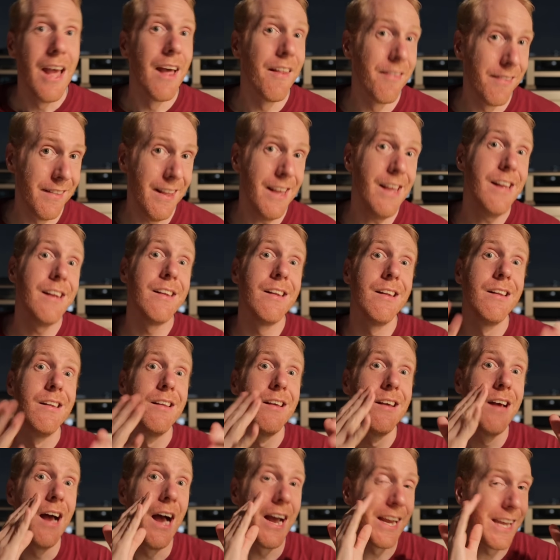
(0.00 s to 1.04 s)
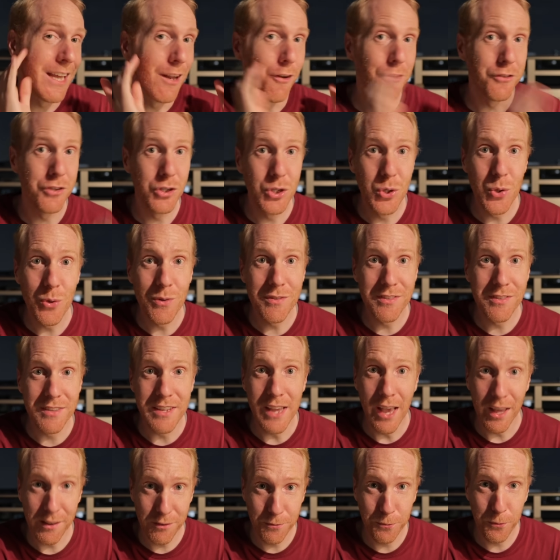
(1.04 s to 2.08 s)
And then I cannot choose
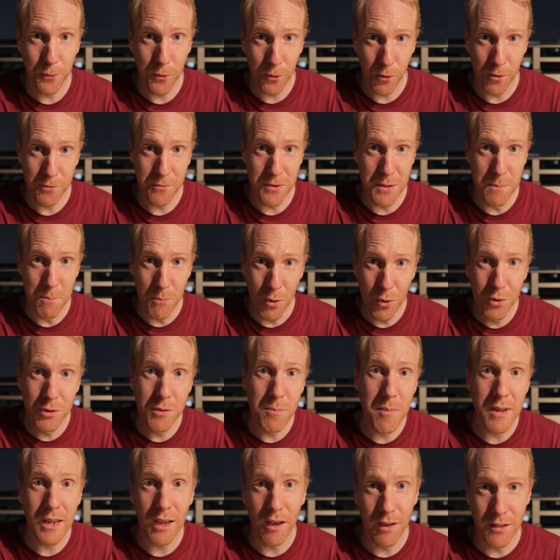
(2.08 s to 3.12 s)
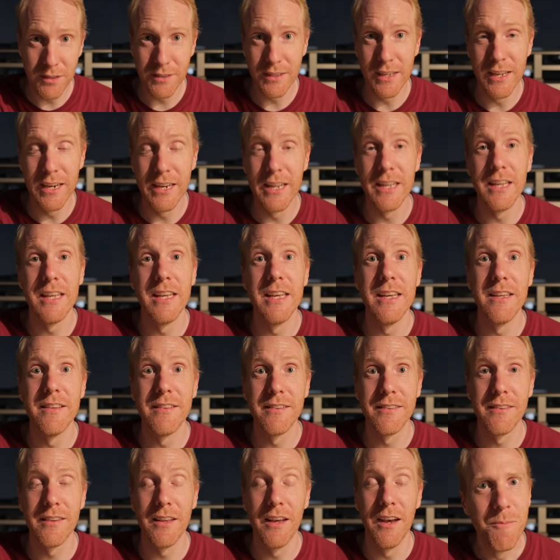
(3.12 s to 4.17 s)
the astrophotography mode because it
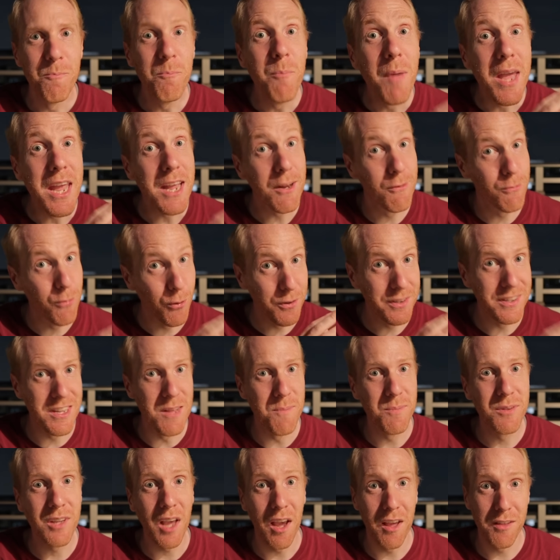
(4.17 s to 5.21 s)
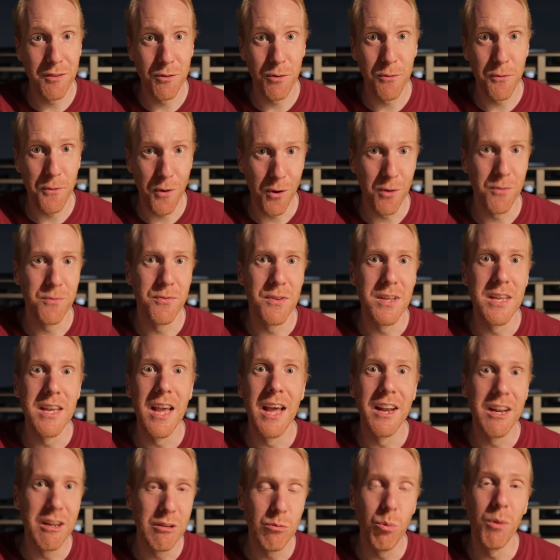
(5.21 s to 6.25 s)
is made for deep sky astrophotography
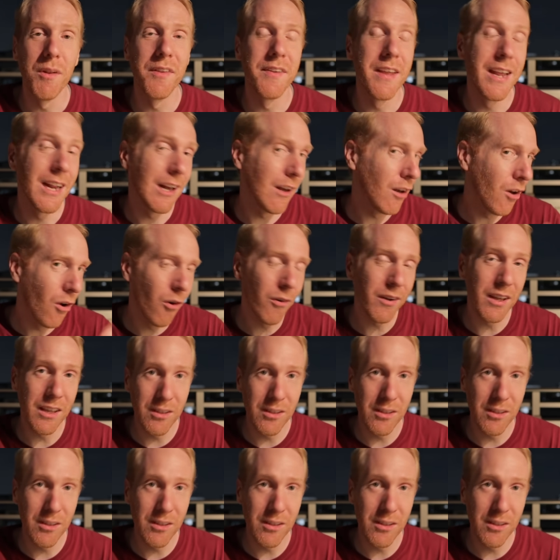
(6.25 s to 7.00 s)
and it will take long